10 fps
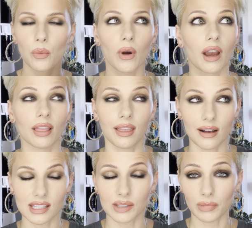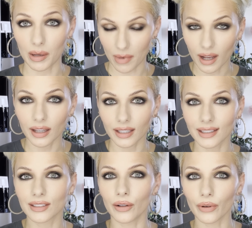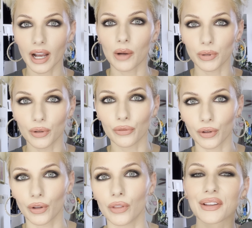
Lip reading: where I lost my mind over how beautiful